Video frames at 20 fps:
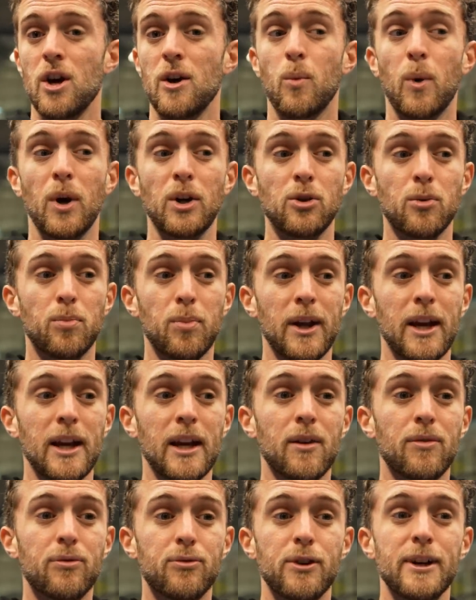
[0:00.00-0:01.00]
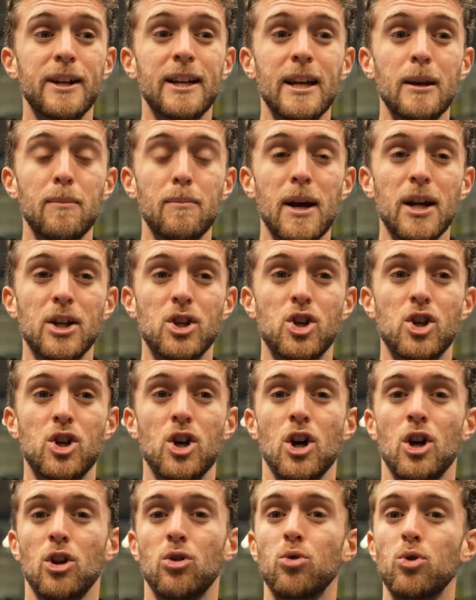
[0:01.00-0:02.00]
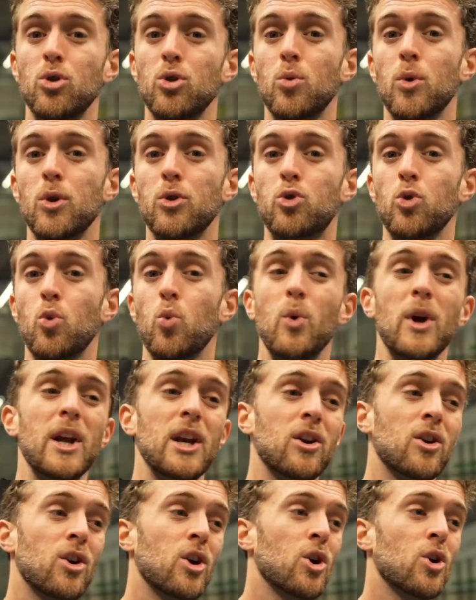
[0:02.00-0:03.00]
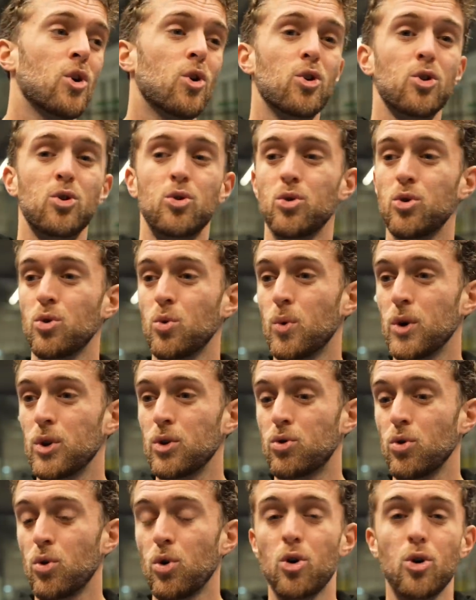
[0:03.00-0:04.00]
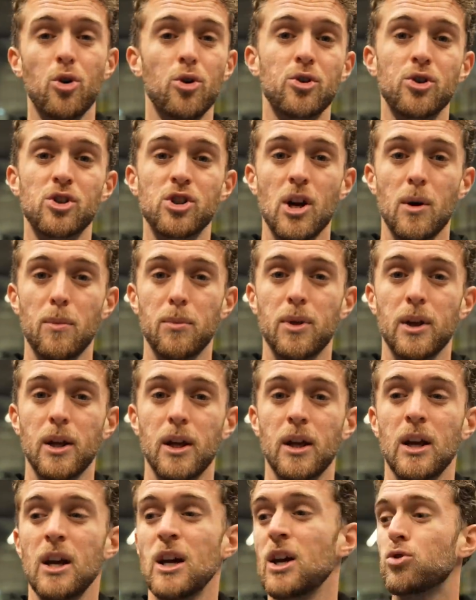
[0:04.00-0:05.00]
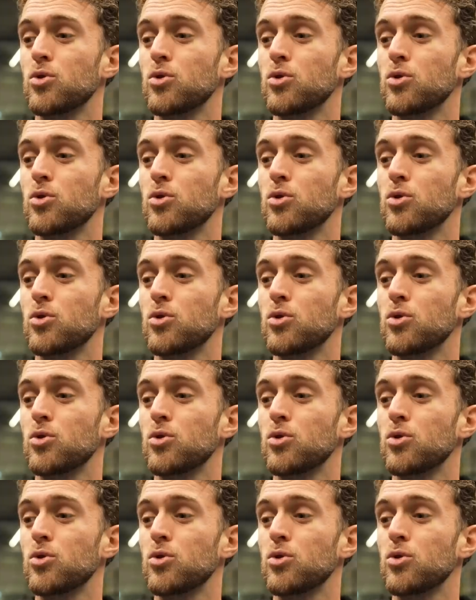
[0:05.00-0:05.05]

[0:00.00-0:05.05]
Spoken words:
When you're playing a friendly match, do you want to win or do you want to learn something?